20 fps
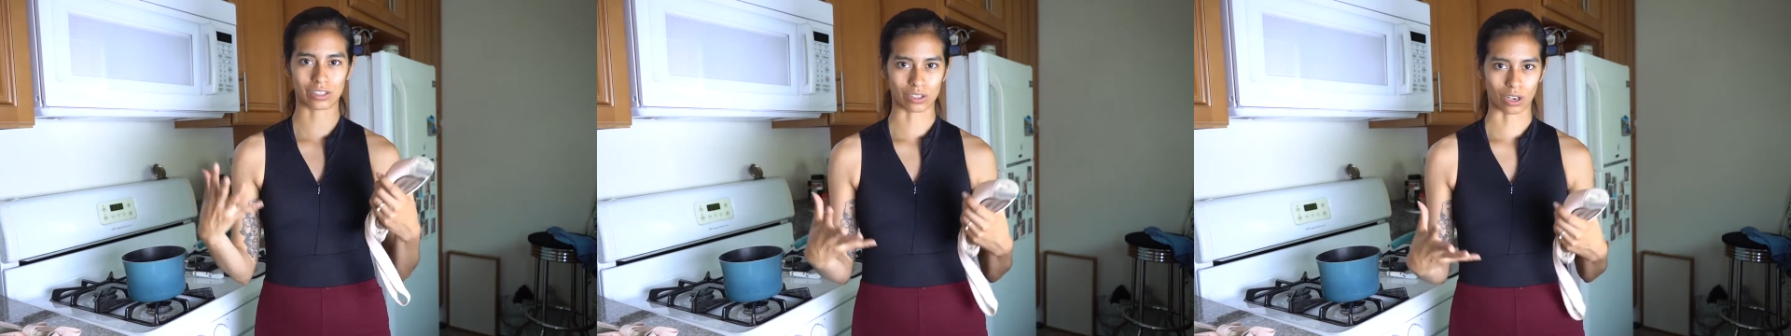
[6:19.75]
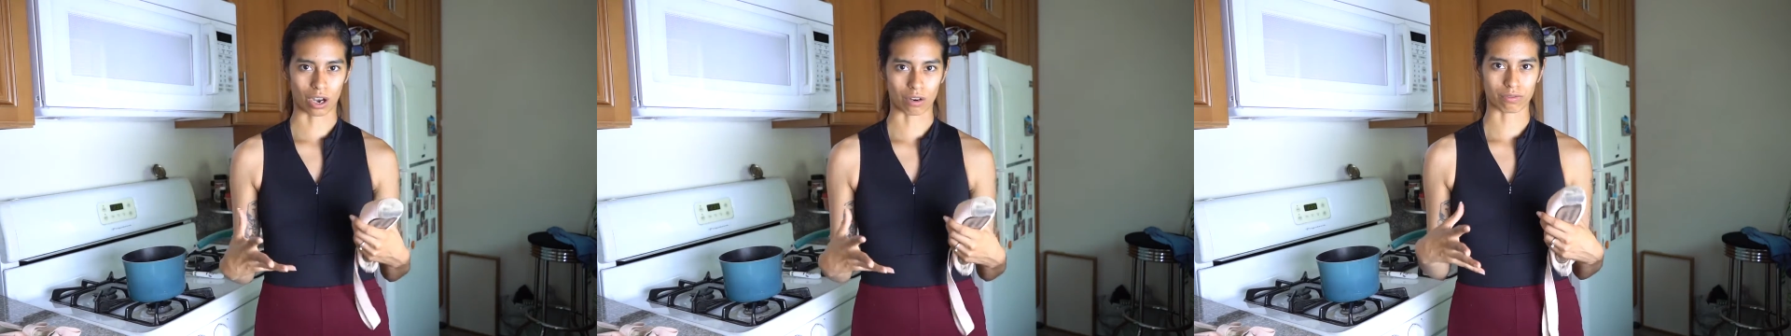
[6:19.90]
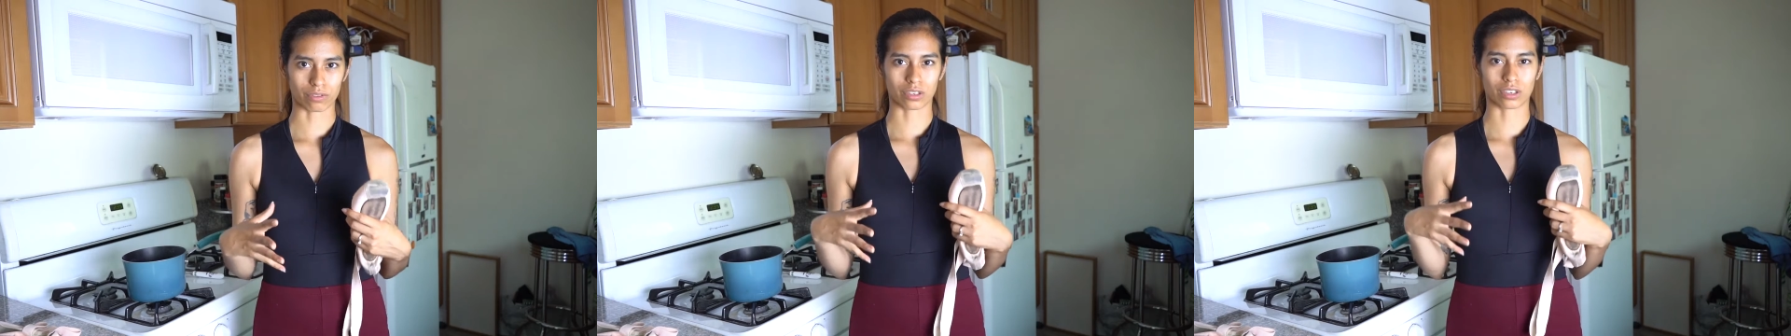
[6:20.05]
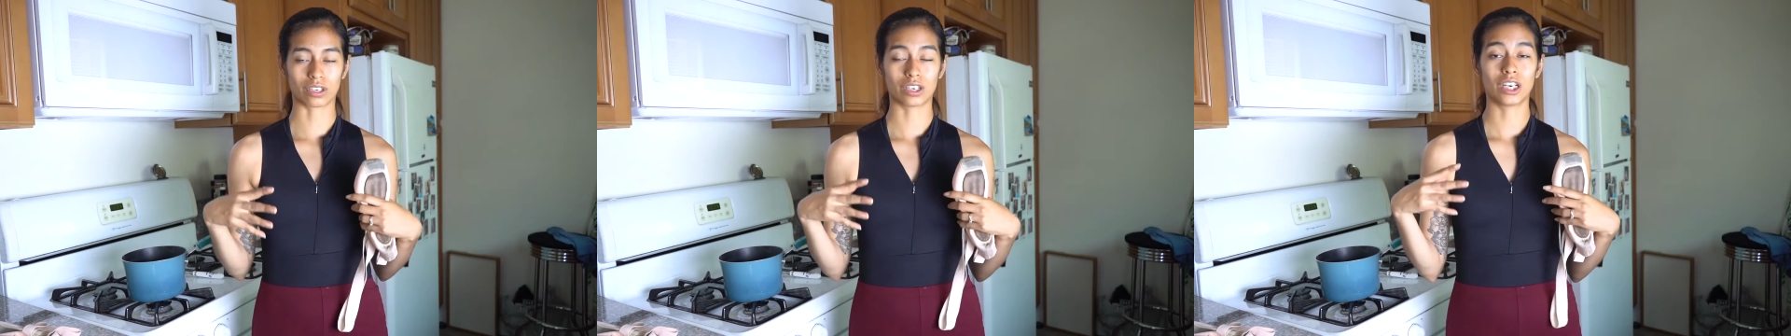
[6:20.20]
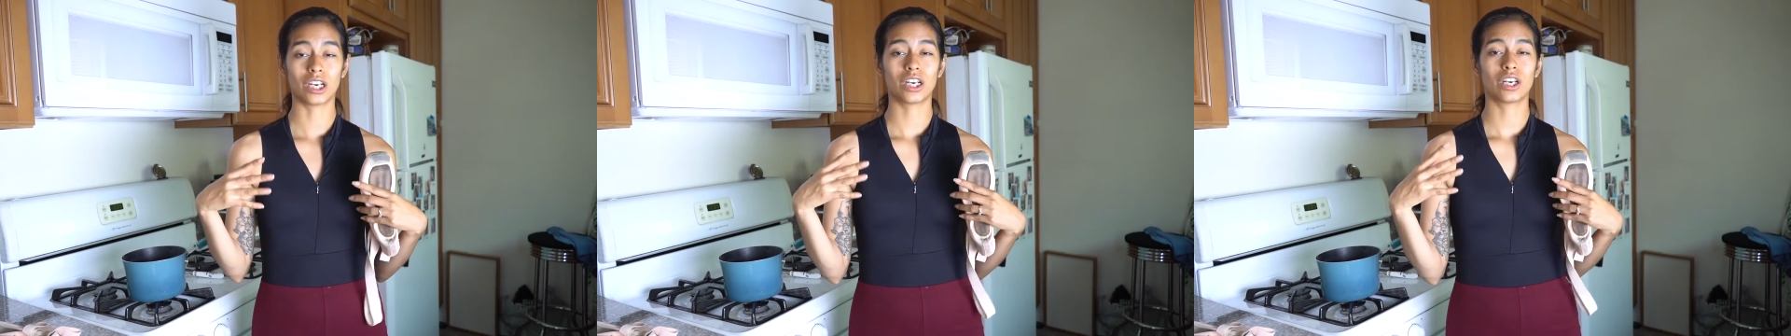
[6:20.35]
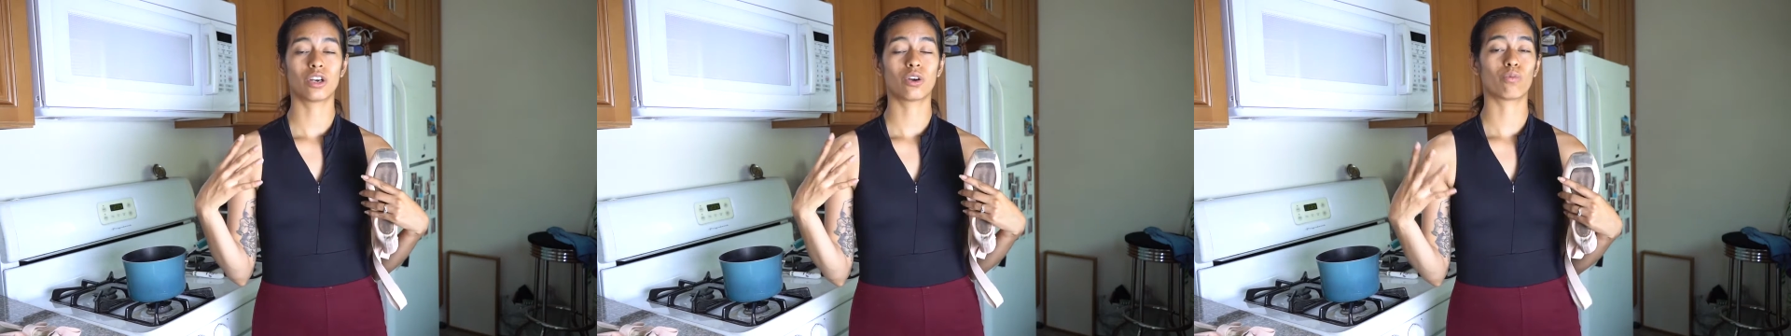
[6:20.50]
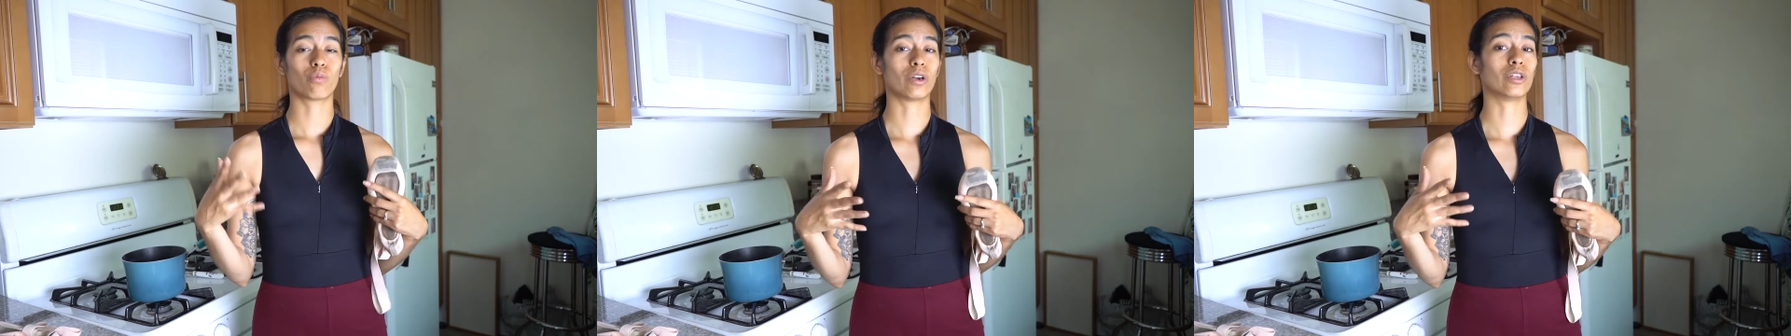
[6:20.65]
softer
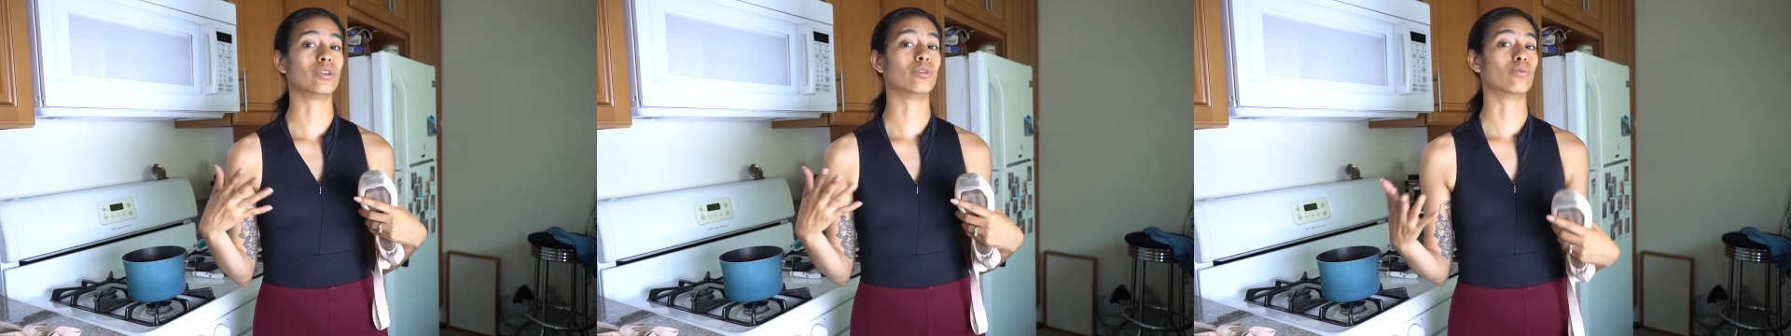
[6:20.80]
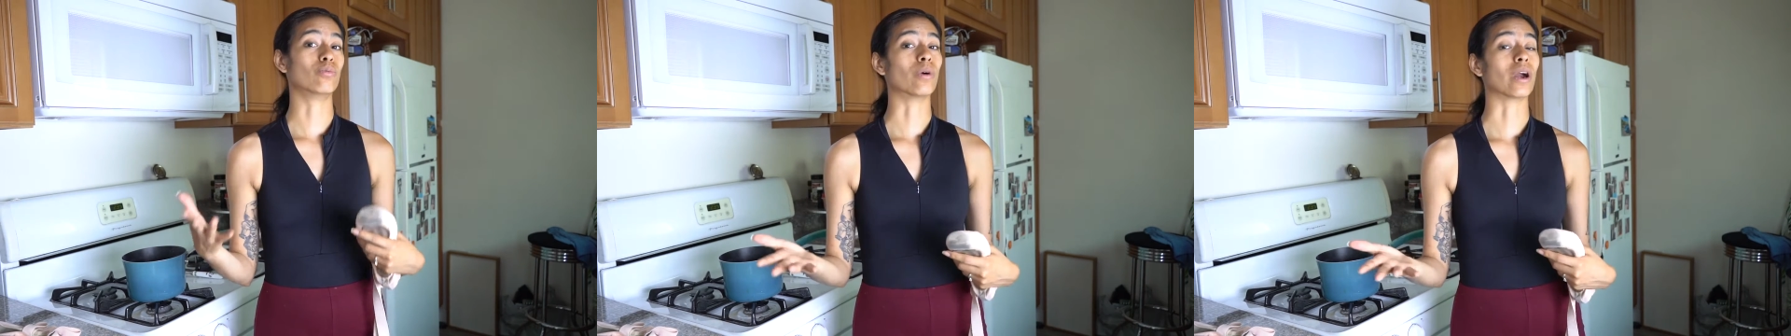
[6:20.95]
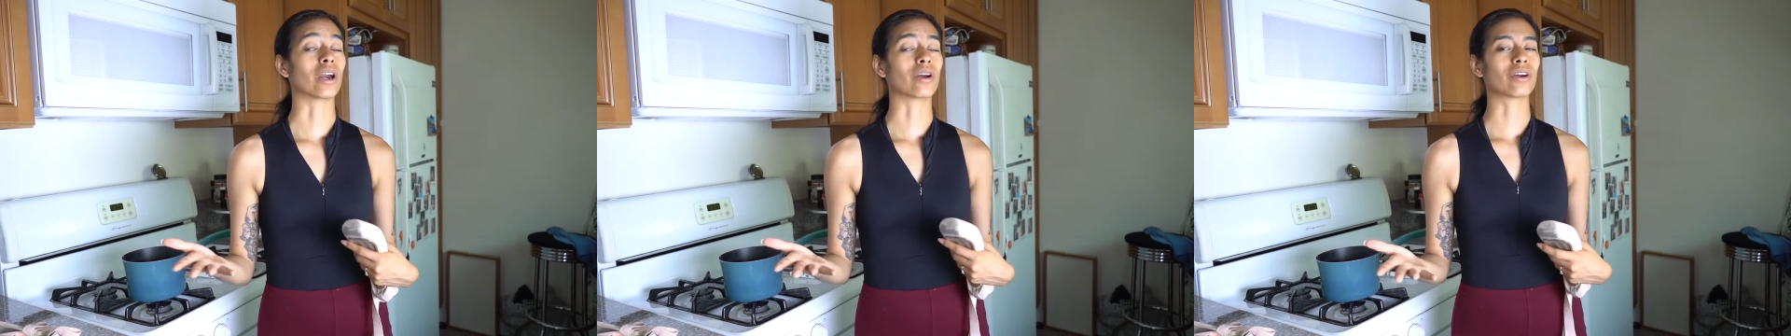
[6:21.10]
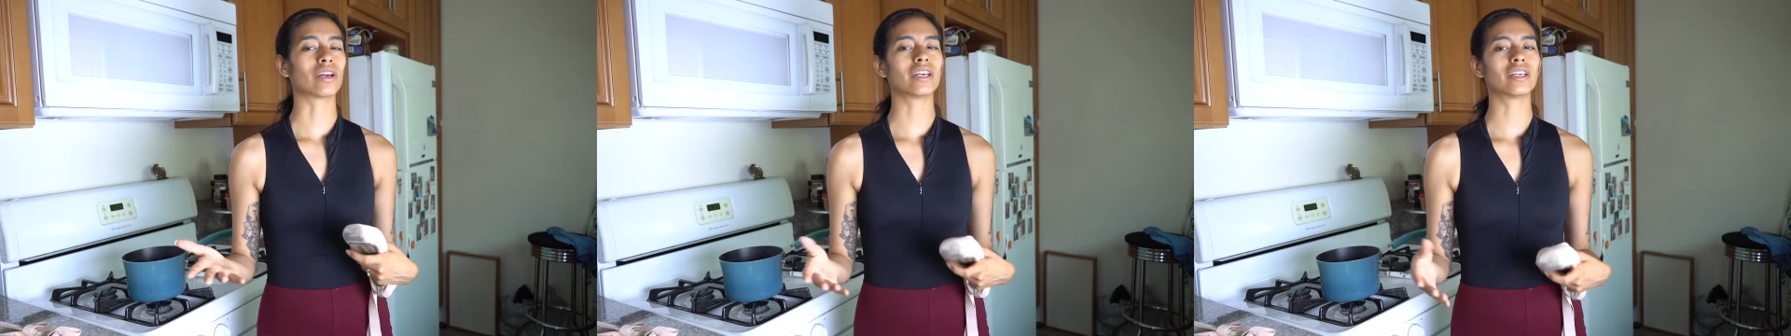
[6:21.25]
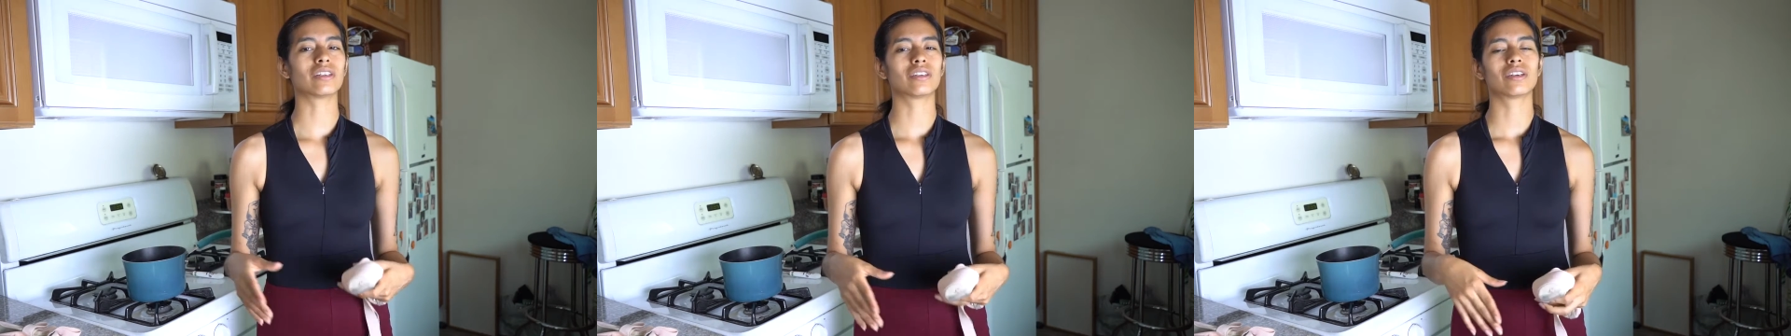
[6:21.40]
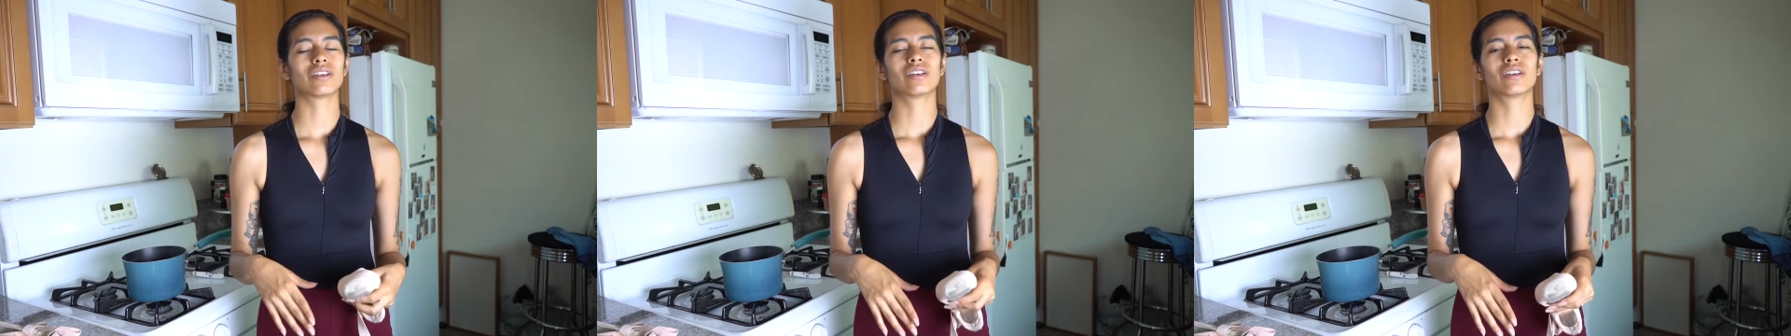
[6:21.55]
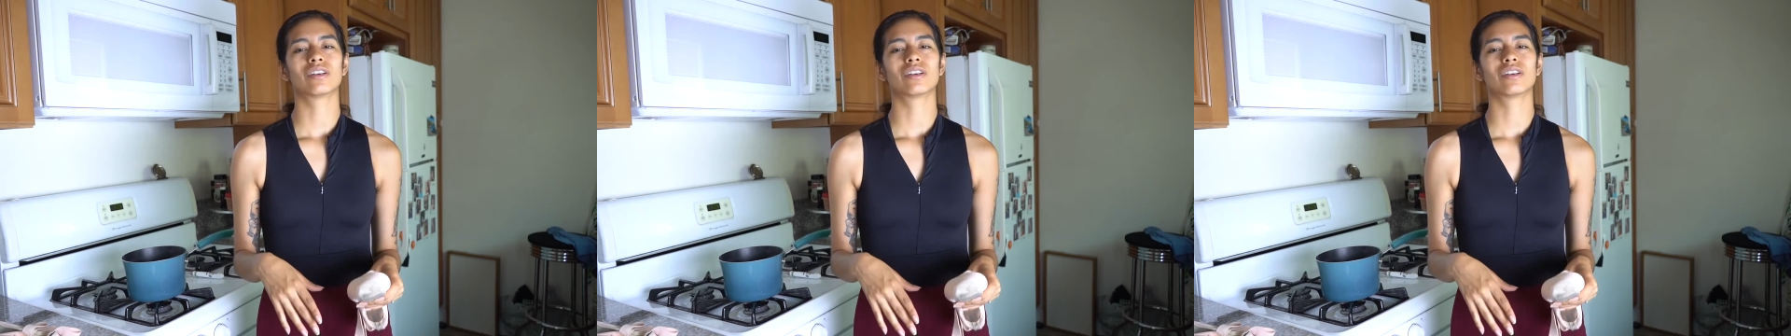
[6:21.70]
when you wear it.